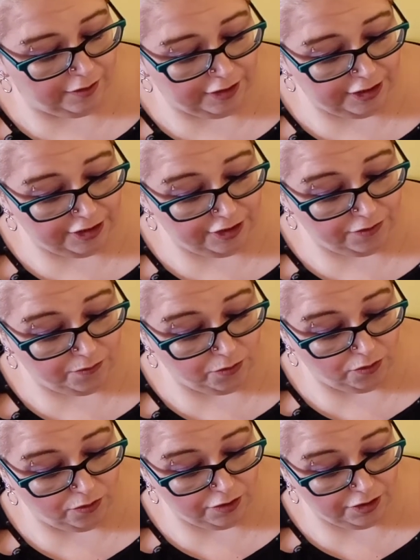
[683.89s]
This is
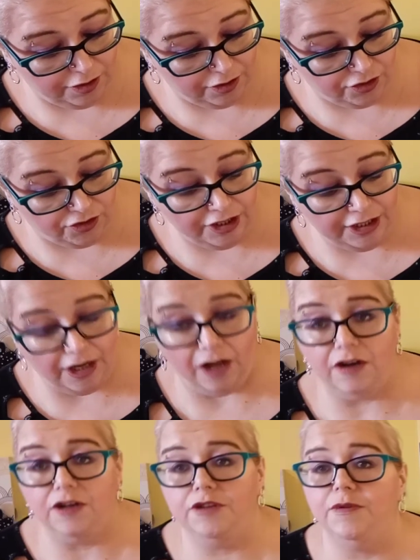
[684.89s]
worth
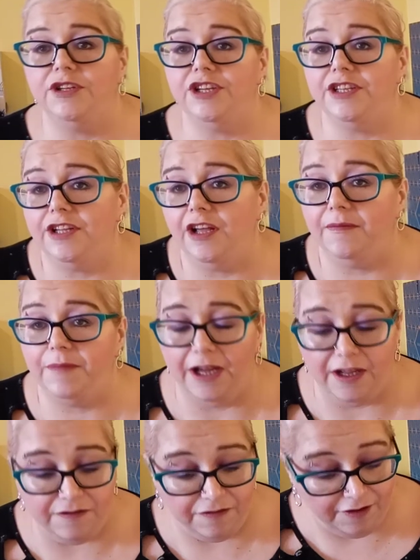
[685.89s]
$3, which is not
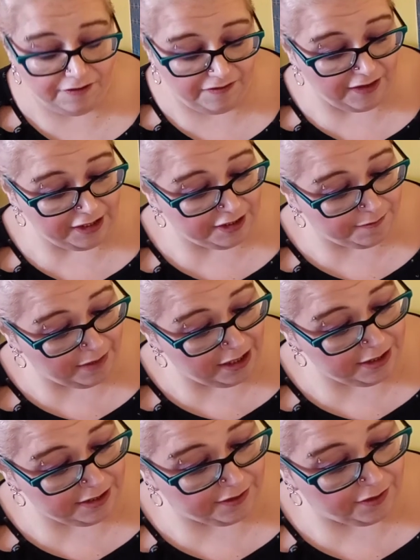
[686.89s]
bad for a face
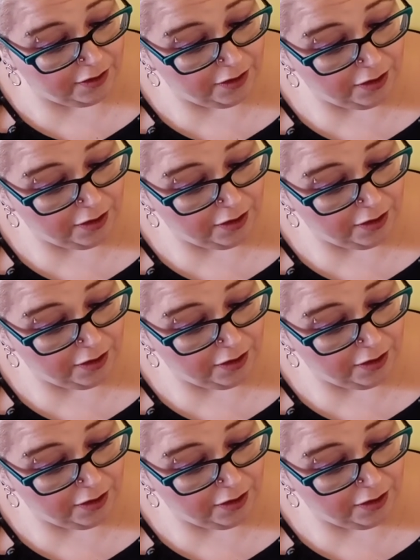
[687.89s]
mask.